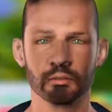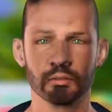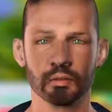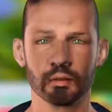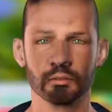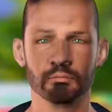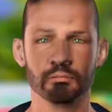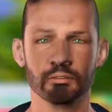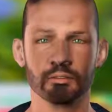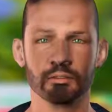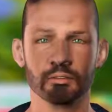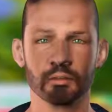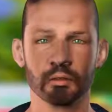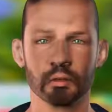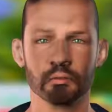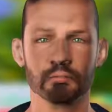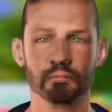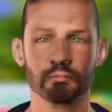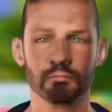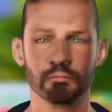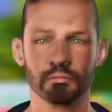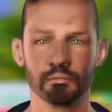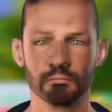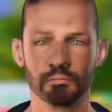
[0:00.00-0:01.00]
Nothing,
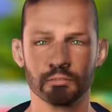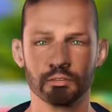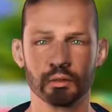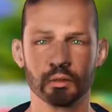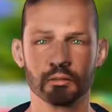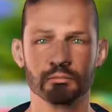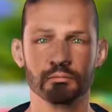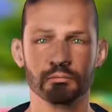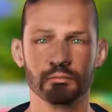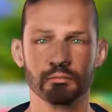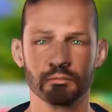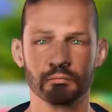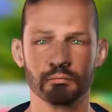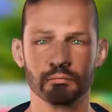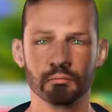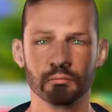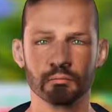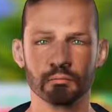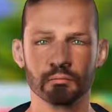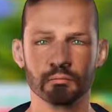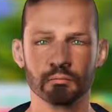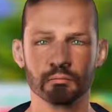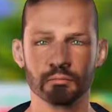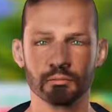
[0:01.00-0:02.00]
absolutely nothing in it
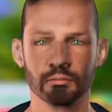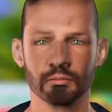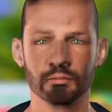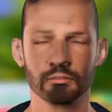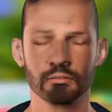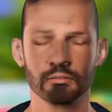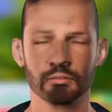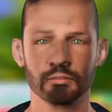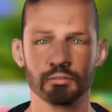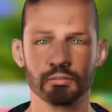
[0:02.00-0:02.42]
for him.